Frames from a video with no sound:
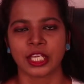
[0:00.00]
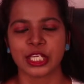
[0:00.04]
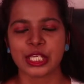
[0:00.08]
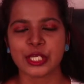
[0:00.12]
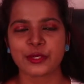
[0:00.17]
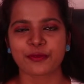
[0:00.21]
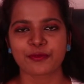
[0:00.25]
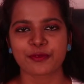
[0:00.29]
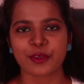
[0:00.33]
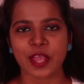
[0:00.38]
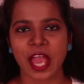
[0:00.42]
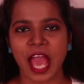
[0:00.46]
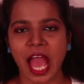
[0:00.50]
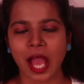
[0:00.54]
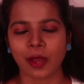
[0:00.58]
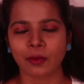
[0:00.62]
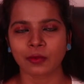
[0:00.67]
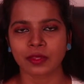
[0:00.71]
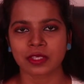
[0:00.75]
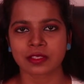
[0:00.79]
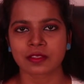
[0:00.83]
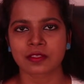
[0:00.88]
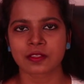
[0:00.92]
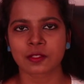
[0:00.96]
If you
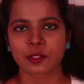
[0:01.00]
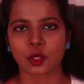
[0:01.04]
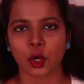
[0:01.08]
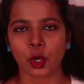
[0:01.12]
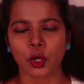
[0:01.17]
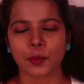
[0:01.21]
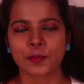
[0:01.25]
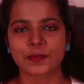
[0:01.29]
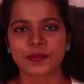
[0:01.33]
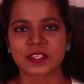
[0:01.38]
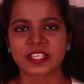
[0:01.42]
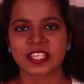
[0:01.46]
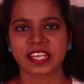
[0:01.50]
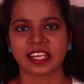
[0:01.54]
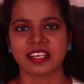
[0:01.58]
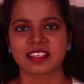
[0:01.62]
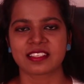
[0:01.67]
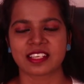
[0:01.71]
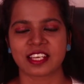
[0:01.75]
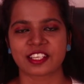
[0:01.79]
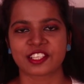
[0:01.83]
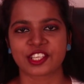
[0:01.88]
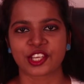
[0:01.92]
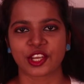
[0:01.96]
have the soap
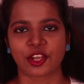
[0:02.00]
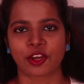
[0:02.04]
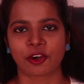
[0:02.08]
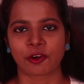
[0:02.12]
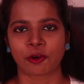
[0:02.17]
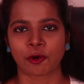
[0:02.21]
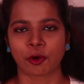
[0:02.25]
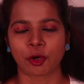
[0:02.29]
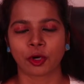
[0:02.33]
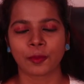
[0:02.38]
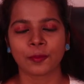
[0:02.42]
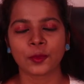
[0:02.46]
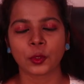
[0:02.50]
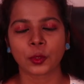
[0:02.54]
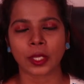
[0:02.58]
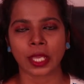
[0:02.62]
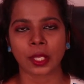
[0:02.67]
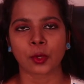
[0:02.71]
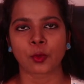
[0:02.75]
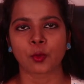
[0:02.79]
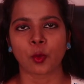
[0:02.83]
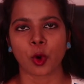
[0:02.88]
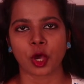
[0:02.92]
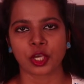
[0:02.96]
seeds at your home, you
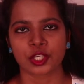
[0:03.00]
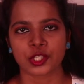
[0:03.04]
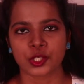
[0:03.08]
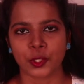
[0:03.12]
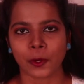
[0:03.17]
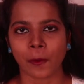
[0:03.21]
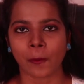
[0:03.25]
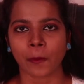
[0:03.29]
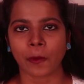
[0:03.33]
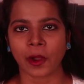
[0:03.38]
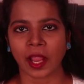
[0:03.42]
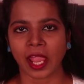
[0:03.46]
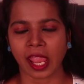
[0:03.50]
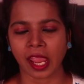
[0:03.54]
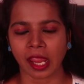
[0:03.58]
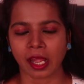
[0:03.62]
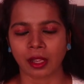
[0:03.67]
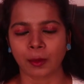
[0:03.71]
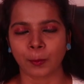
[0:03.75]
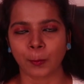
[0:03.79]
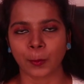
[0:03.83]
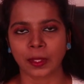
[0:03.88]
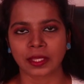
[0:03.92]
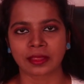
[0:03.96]
can wash your
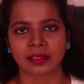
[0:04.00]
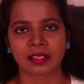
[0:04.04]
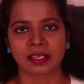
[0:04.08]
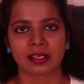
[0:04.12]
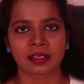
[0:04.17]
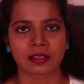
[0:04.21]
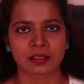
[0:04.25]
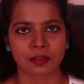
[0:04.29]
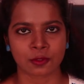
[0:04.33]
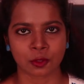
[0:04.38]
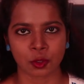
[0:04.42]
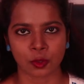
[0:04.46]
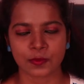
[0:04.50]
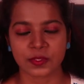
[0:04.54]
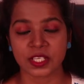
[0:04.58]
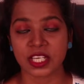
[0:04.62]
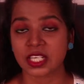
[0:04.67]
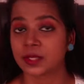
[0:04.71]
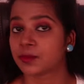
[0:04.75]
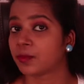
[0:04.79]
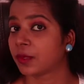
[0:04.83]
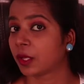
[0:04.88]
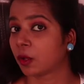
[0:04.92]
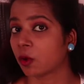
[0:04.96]
hair with that soap
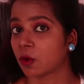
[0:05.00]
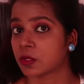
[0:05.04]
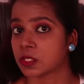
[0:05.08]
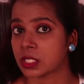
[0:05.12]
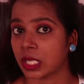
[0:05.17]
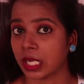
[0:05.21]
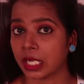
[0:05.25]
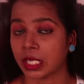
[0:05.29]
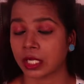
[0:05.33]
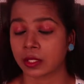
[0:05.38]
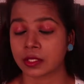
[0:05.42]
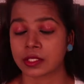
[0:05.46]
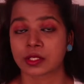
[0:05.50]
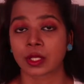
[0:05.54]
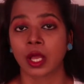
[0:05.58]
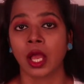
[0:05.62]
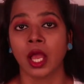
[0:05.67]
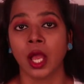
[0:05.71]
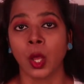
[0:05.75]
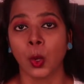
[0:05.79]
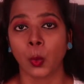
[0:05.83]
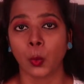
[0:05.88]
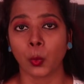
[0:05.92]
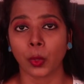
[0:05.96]
seeds because it is
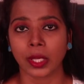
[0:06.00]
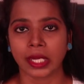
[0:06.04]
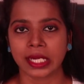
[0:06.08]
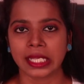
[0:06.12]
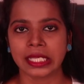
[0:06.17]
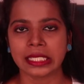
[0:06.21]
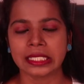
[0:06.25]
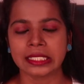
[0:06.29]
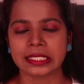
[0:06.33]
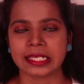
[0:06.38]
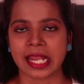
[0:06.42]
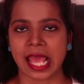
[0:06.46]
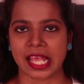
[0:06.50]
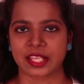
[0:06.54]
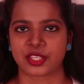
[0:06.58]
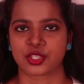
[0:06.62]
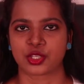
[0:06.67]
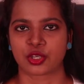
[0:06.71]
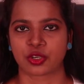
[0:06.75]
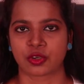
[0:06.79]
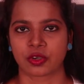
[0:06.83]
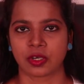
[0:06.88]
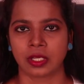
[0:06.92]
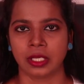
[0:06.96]
very
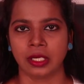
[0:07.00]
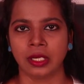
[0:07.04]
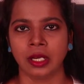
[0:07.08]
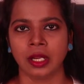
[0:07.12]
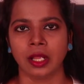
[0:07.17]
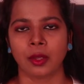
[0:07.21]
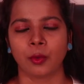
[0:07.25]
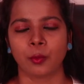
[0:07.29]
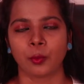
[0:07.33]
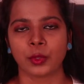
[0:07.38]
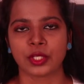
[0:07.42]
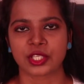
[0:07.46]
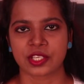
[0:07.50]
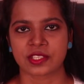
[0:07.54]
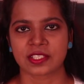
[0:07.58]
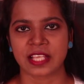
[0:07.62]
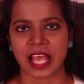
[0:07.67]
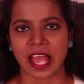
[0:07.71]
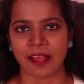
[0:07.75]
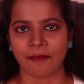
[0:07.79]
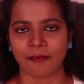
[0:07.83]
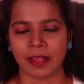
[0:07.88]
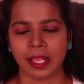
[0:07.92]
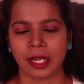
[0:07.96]
natural which is
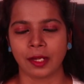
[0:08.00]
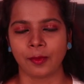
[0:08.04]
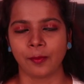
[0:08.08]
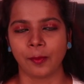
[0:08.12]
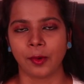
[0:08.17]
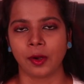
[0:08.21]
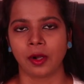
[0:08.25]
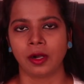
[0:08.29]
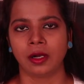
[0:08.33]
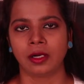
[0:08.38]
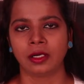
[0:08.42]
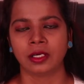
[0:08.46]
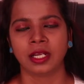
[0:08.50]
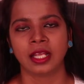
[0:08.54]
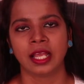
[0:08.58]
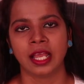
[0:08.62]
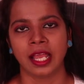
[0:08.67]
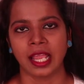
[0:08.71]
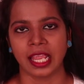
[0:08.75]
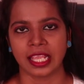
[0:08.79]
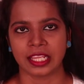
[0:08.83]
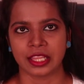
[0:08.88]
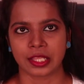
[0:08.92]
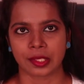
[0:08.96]
available
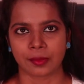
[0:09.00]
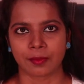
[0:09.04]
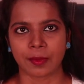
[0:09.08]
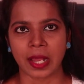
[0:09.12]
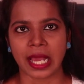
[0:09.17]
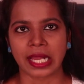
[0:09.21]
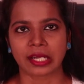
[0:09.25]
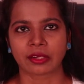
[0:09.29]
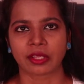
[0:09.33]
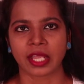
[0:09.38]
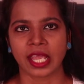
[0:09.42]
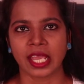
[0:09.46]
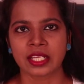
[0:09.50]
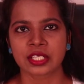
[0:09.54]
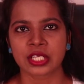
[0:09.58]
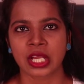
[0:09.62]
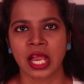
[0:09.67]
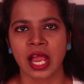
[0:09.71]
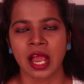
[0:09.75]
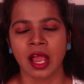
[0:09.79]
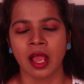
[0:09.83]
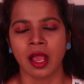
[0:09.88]
in the market.